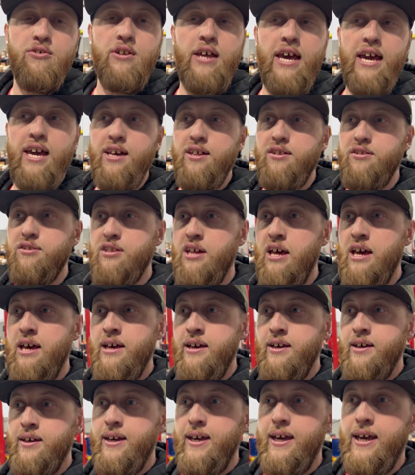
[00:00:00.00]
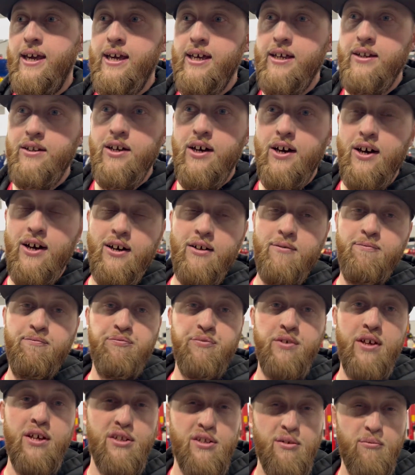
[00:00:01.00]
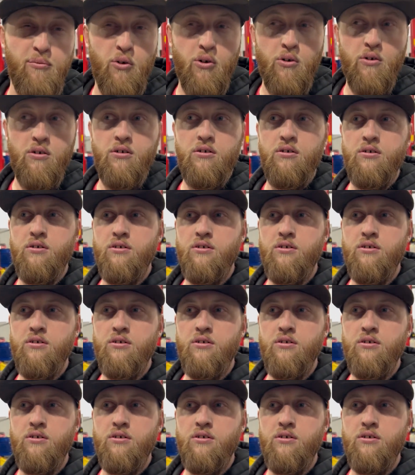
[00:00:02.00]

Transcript: days and get some more